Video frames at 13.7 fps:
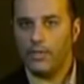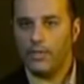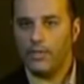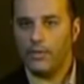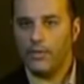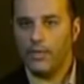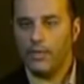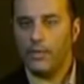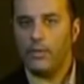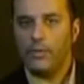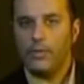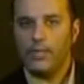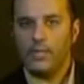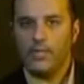the
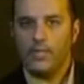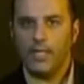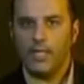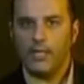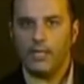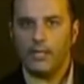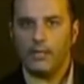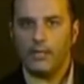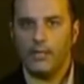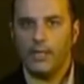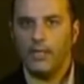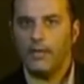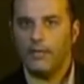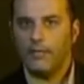human DNA in us
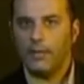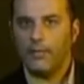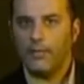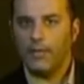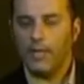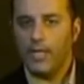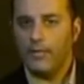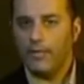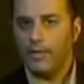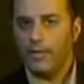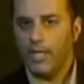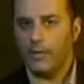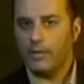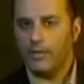from
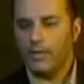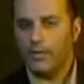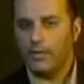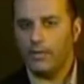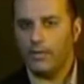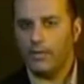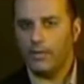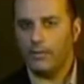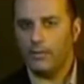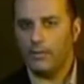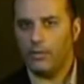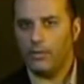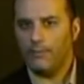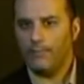11,000 years ago or
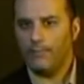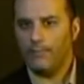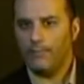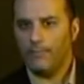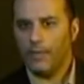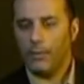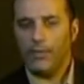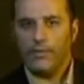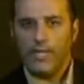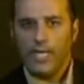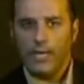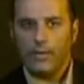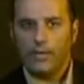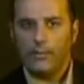more. And we've
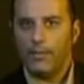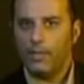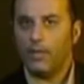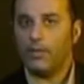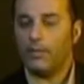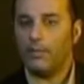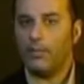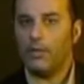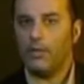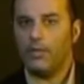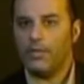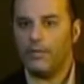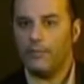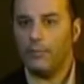inherited because the
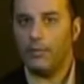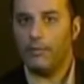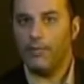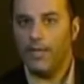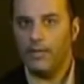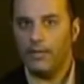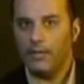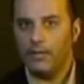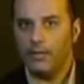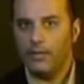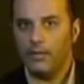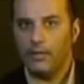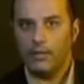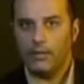pole shift prevented
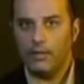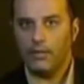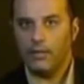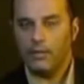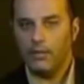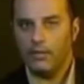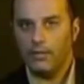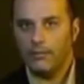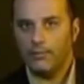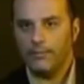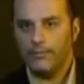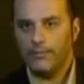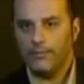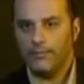conclusion.
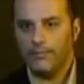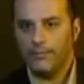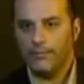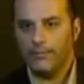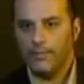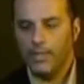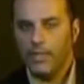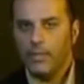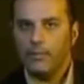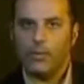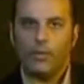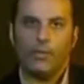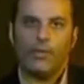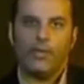
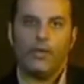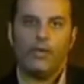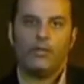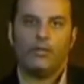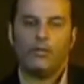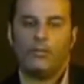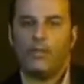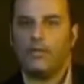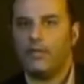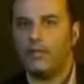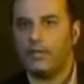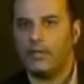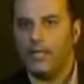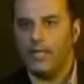But what we also must
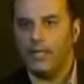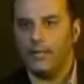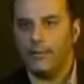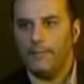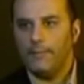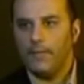understand,